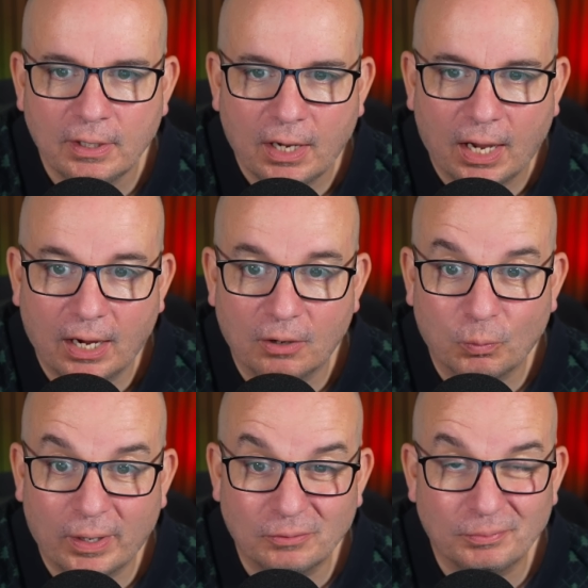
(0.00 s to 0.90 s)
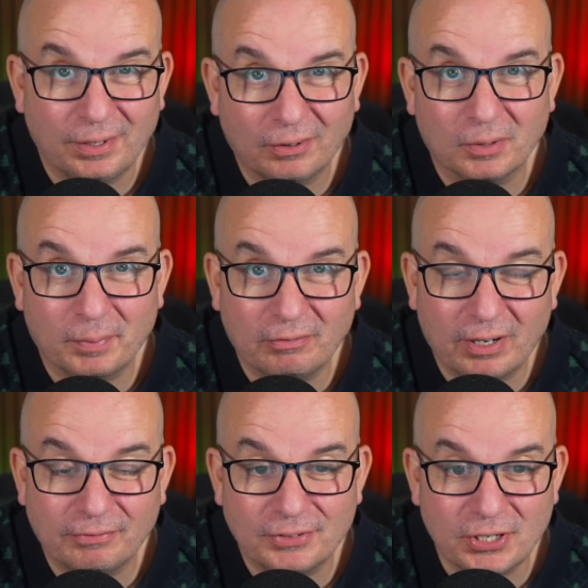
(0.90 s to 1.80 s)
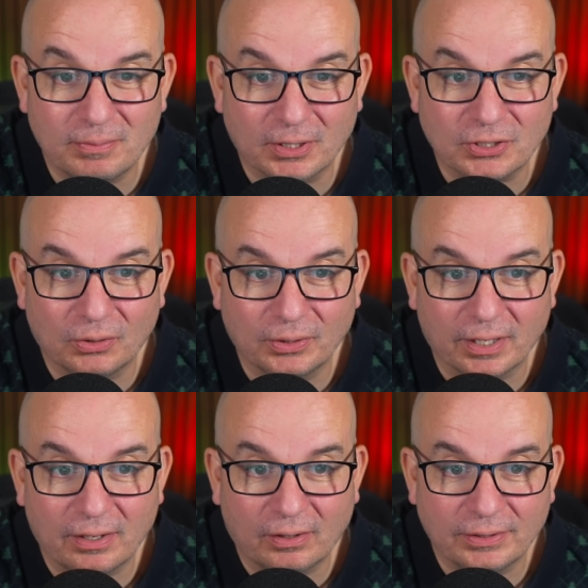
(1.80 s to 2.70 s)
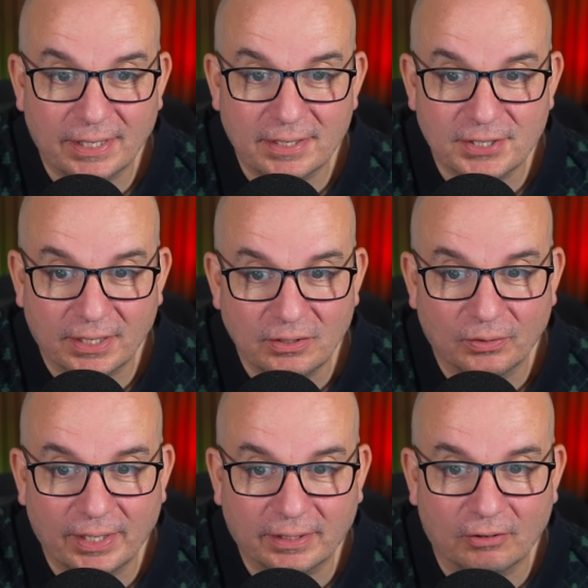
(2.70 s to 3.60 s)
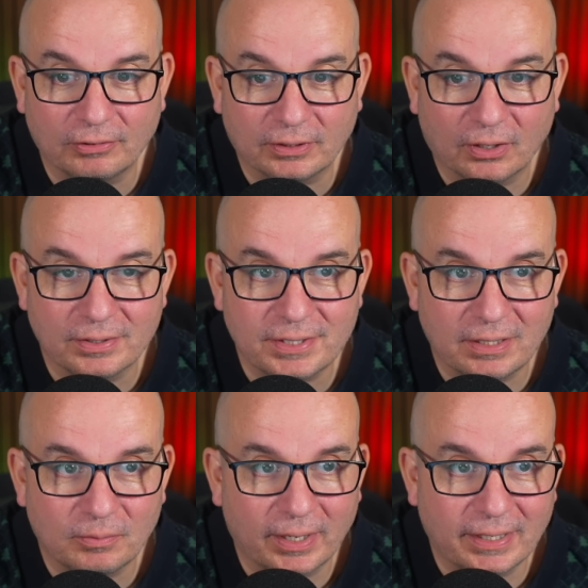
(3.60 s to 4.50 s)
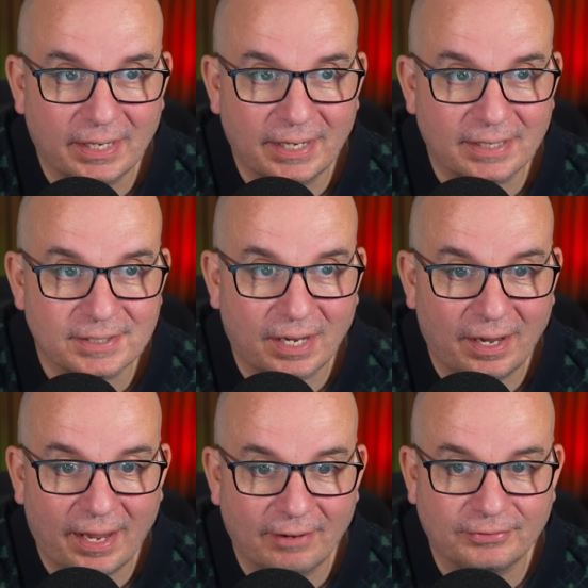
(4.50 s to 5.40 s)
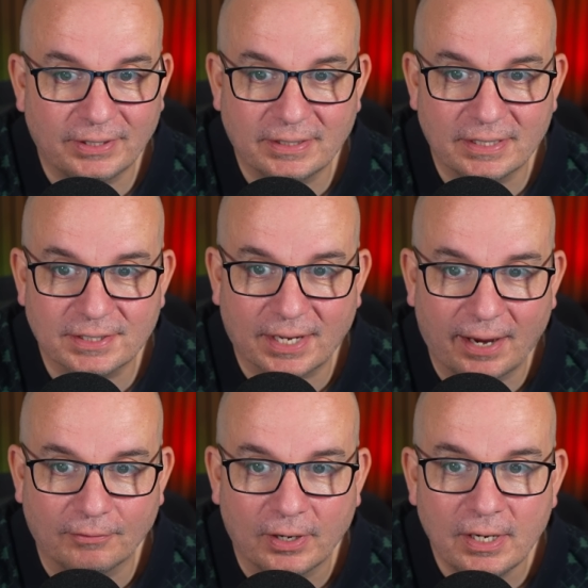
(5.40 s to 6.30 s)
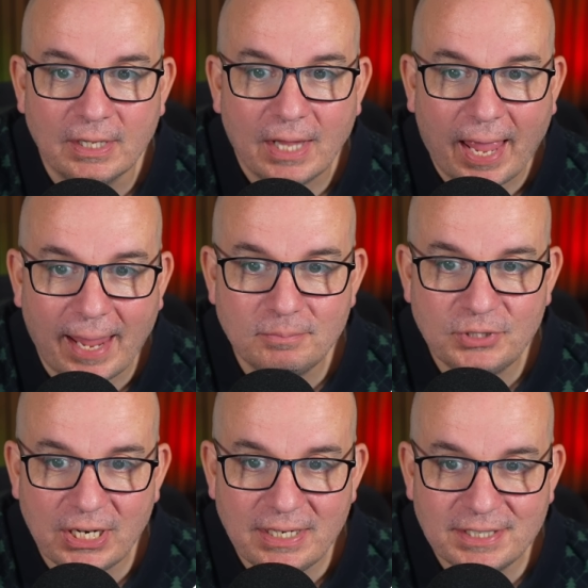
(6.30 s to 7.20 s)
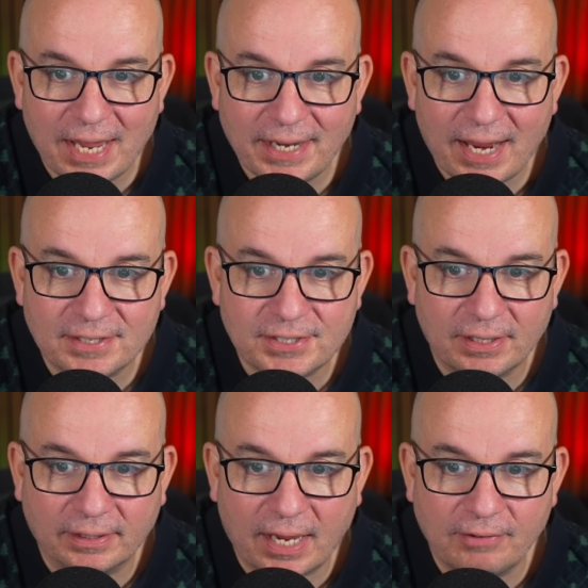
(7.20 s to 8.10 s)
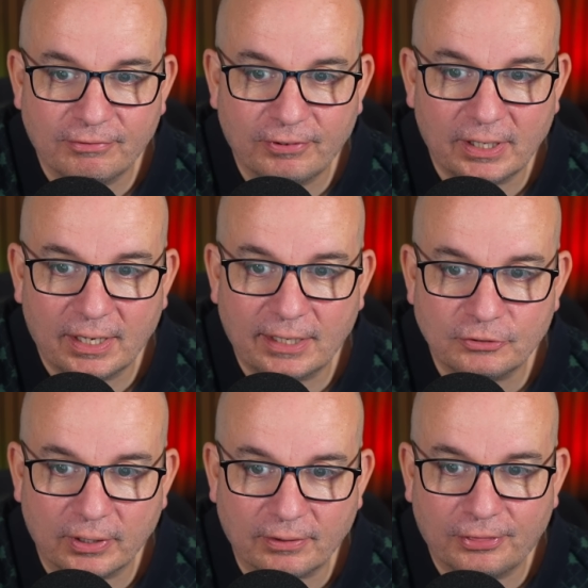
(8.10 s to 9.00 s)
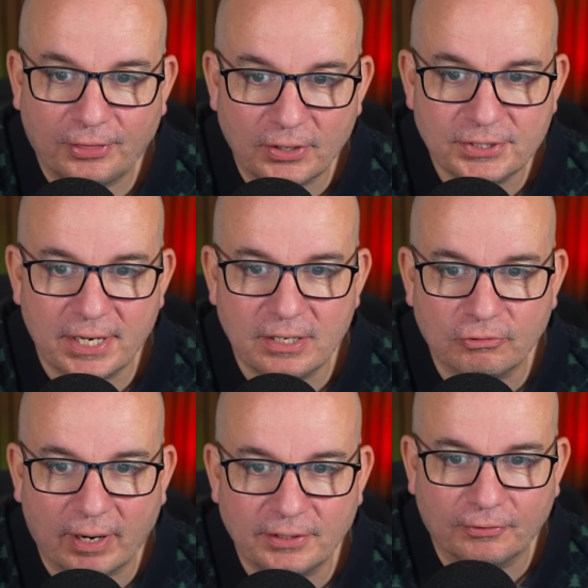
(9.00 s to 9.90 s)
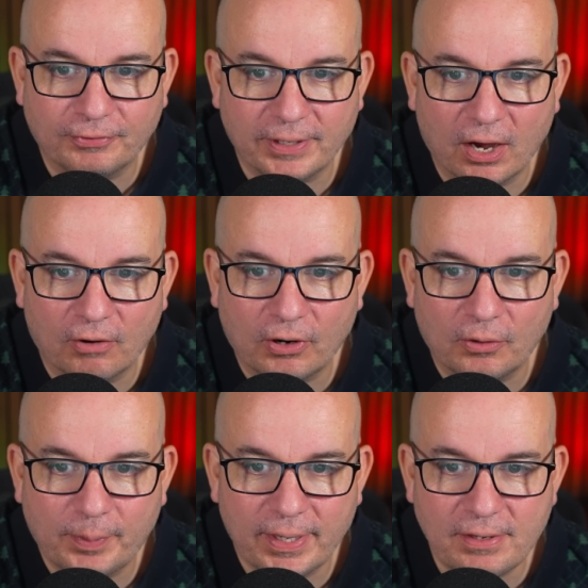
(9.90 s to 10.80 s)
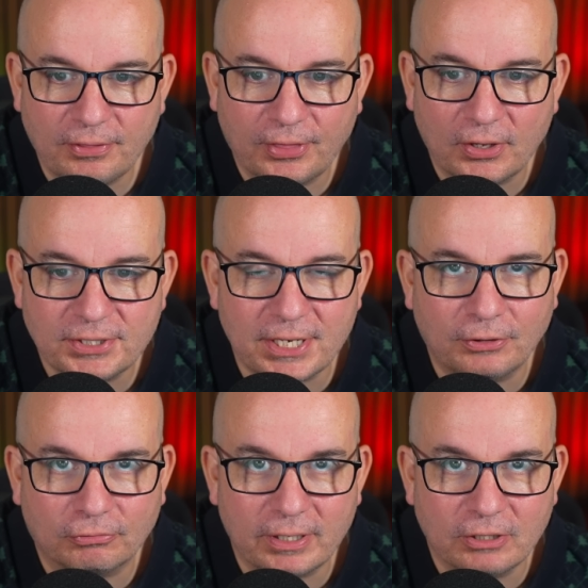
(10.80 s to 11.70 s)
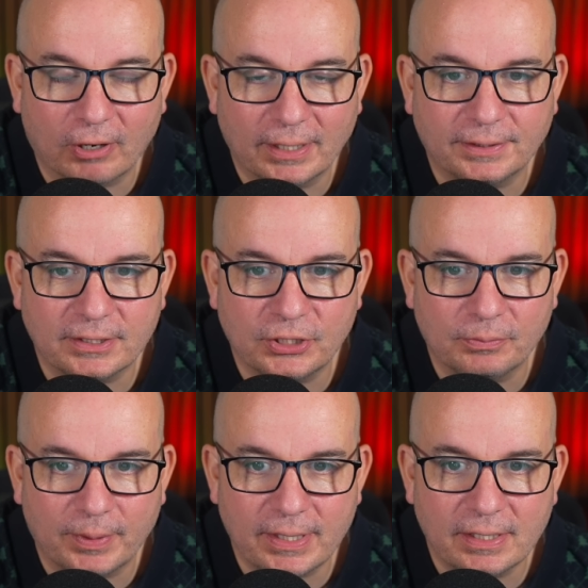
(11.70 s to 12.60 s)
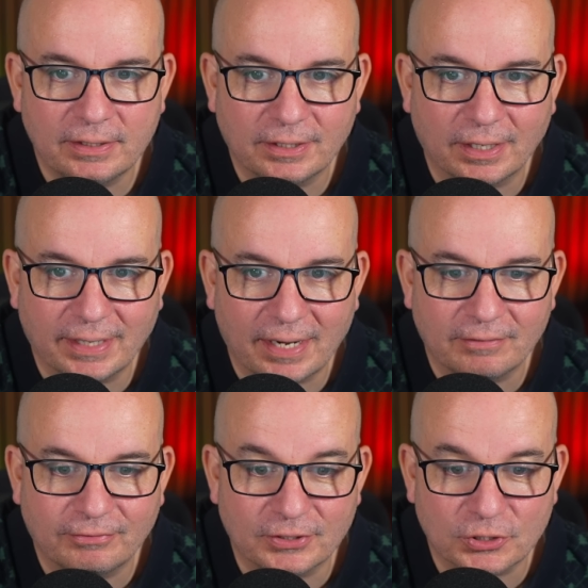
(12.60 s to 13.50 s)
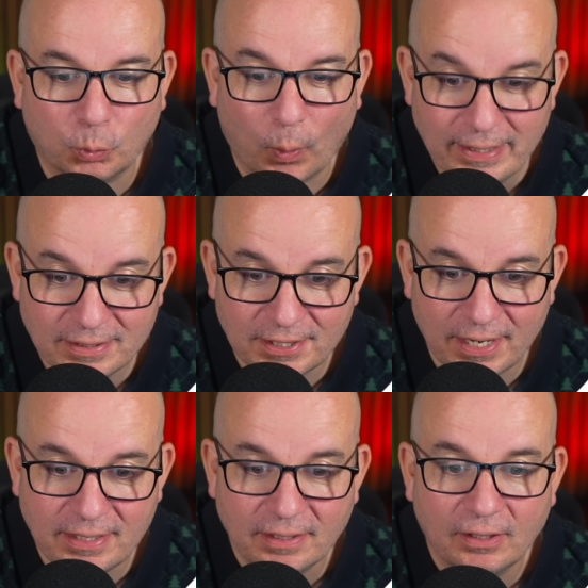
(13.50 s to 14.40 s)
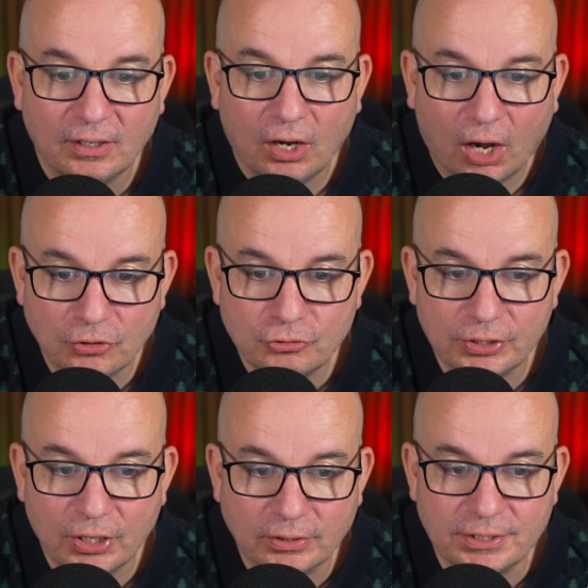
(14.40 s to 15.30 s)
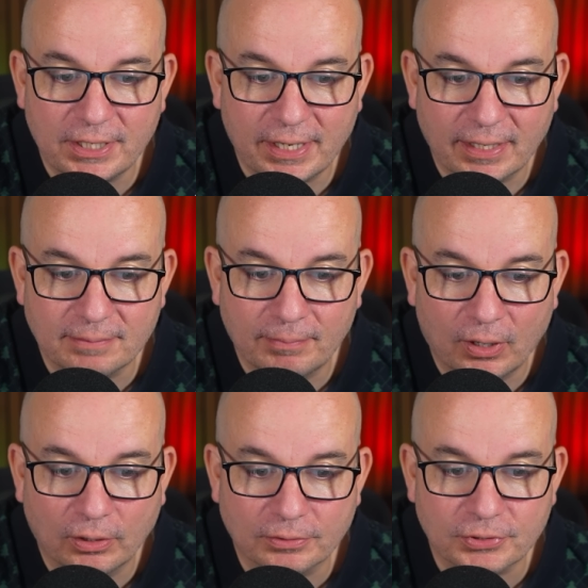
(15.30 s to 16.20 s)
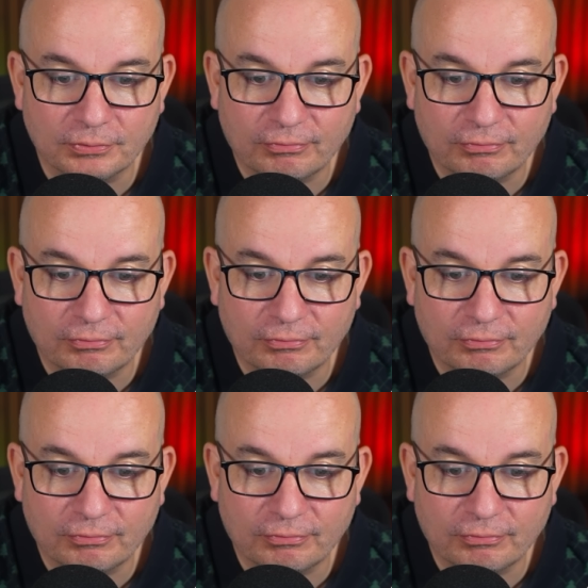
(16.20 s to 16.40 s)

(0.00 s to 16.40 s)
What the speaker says: Well, they're not going to be around for too much longer, I dare say, not in their current guise anyway, and that's a hefty discount. MG ZS, again, fully electric, 13 grand the RRP, 33 grand this should be, and you can get it for 20, 198 miles of